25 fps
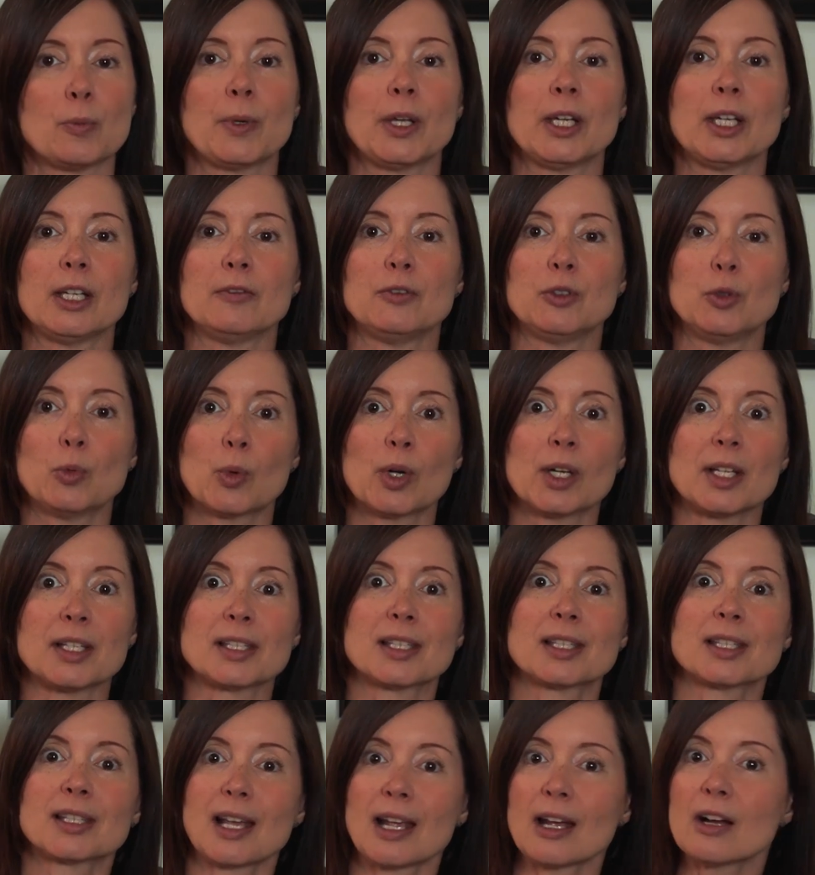But if you want to
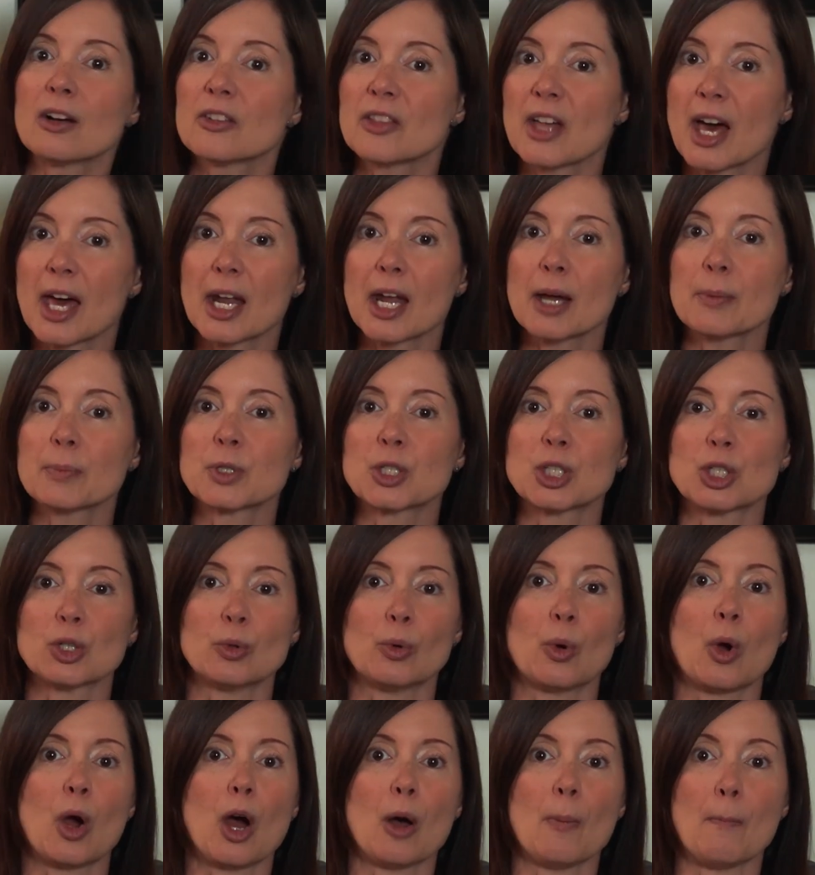scale that up
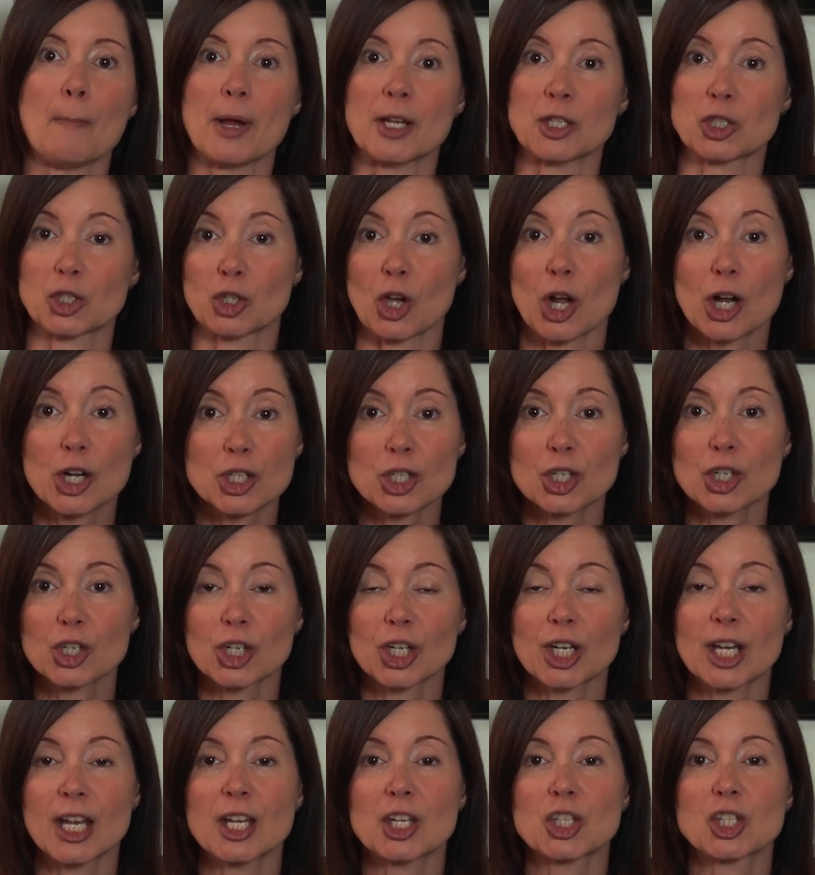to a much larger
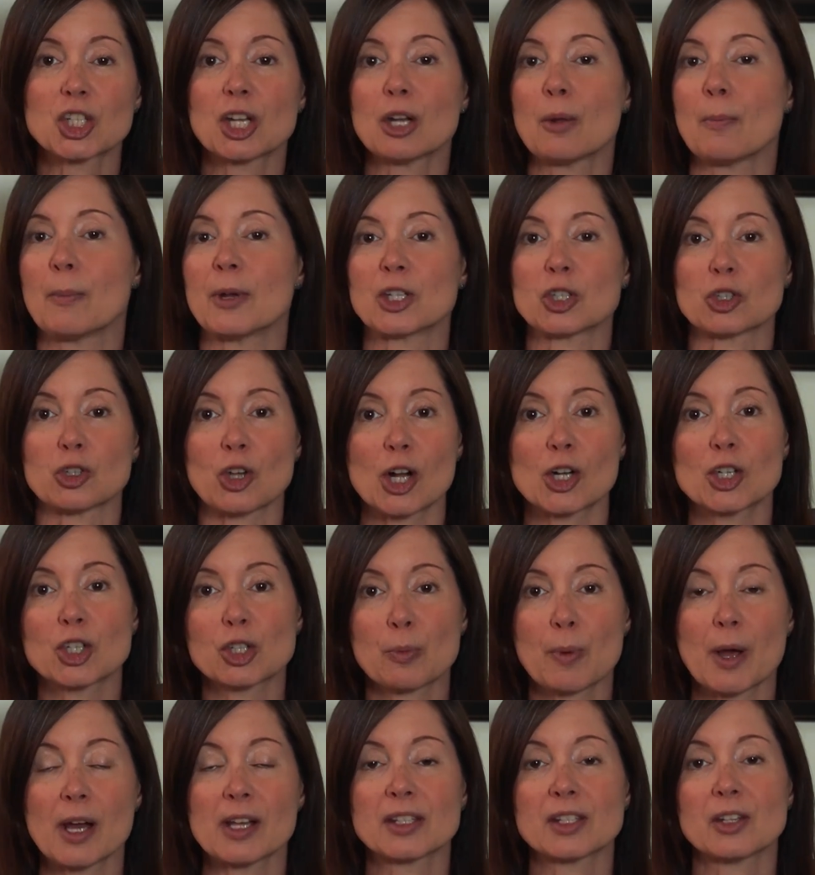creation, a much larger
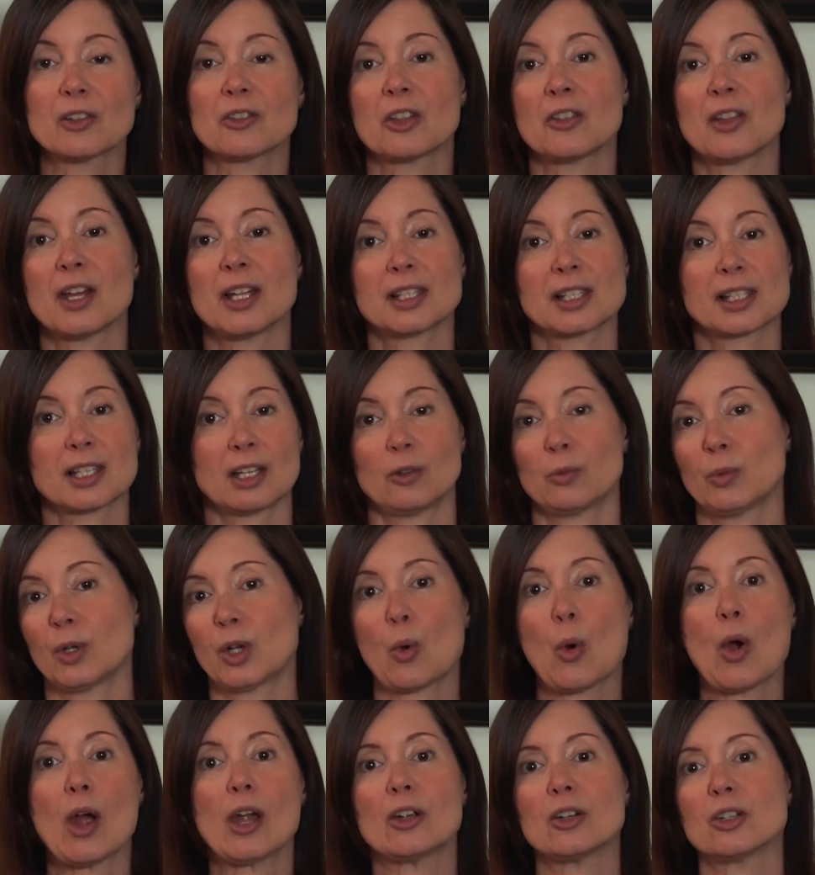puzzle, then that's going to
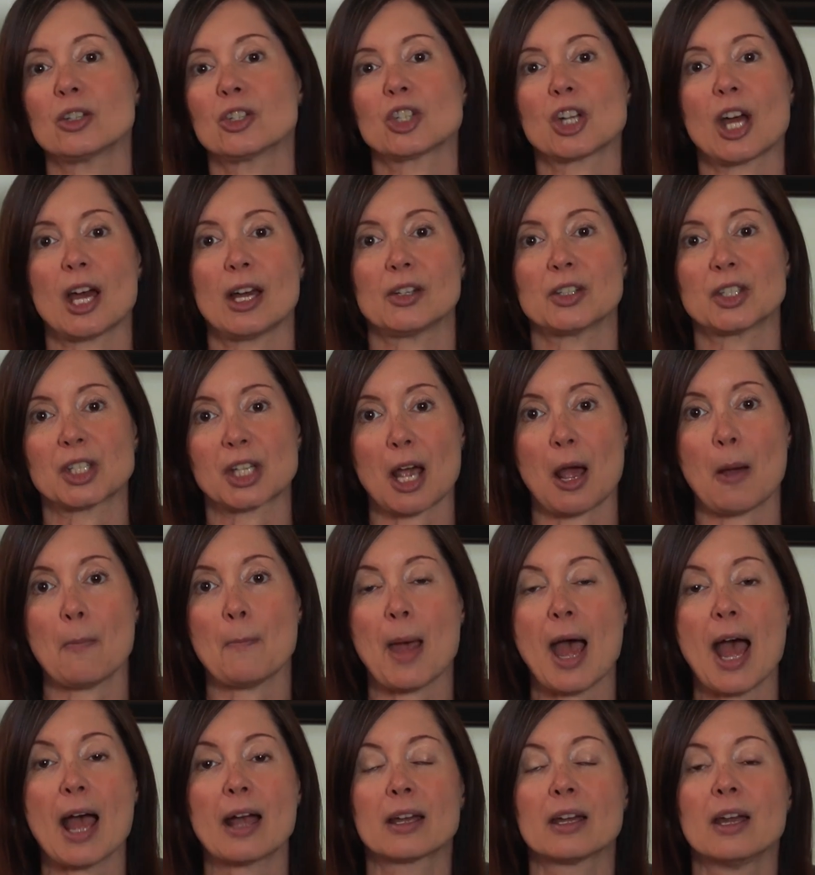require your child to come
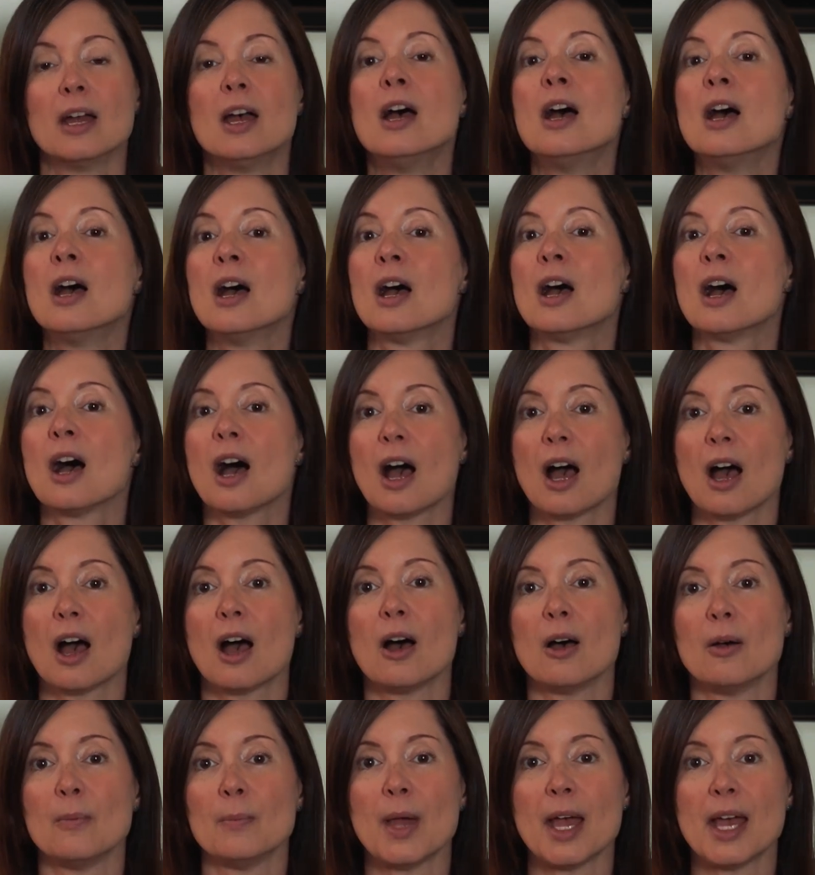back
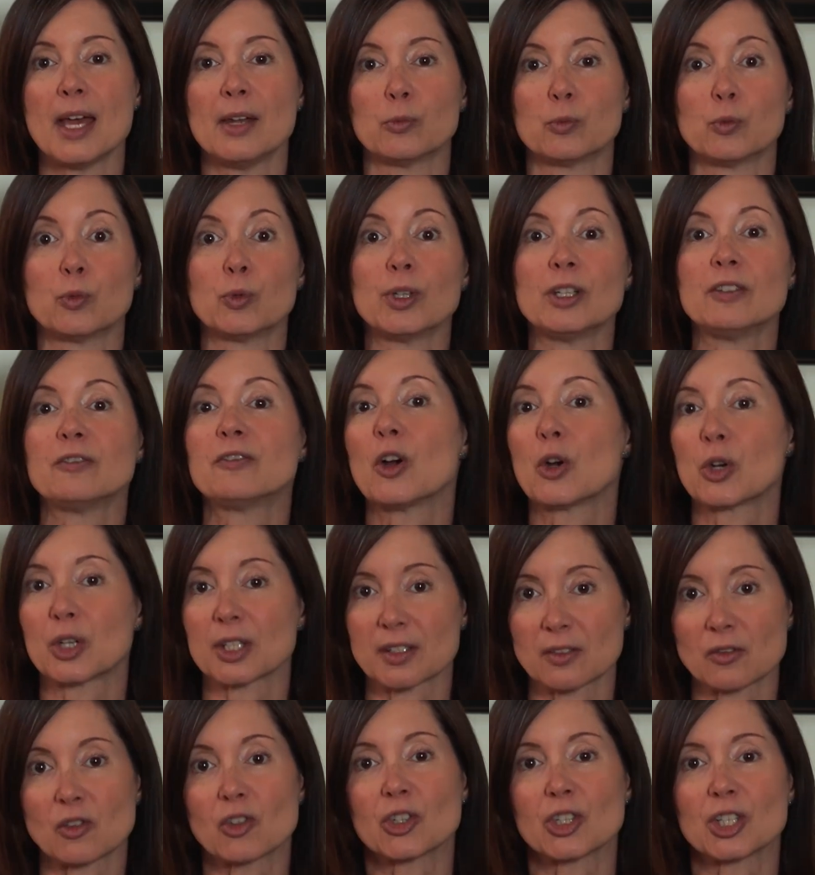and
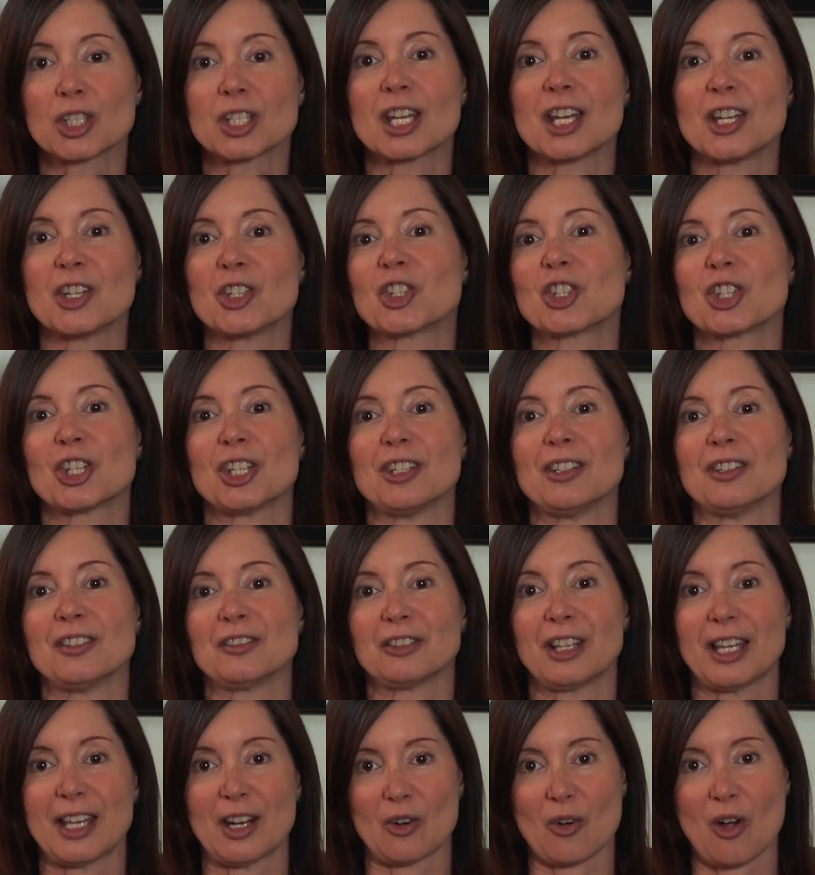refocus their attention
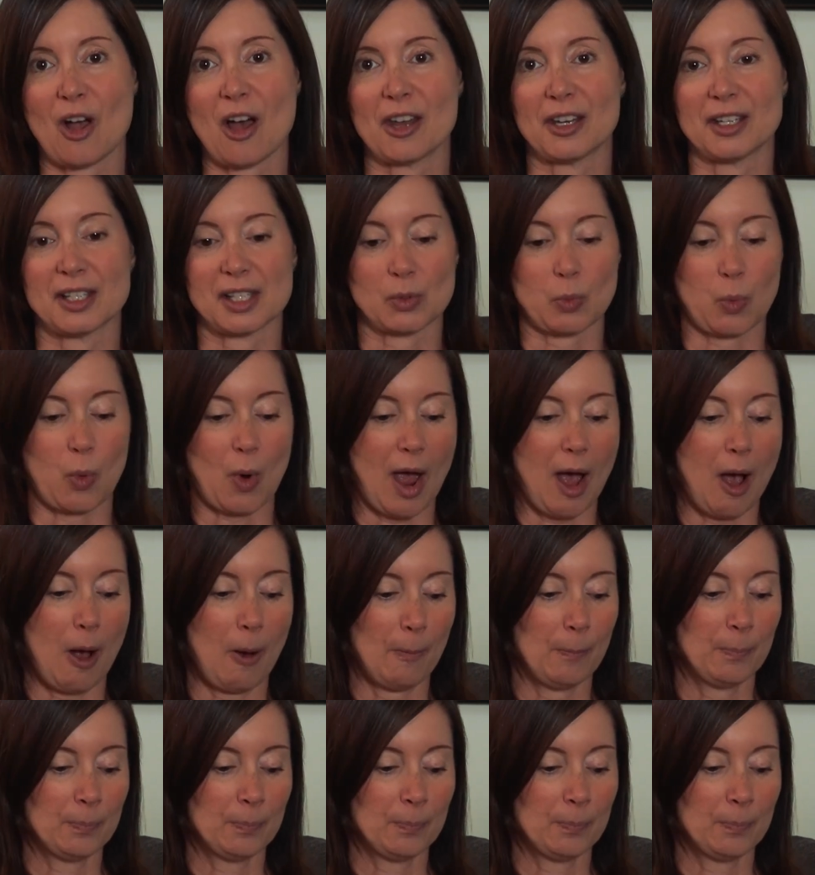later on as well.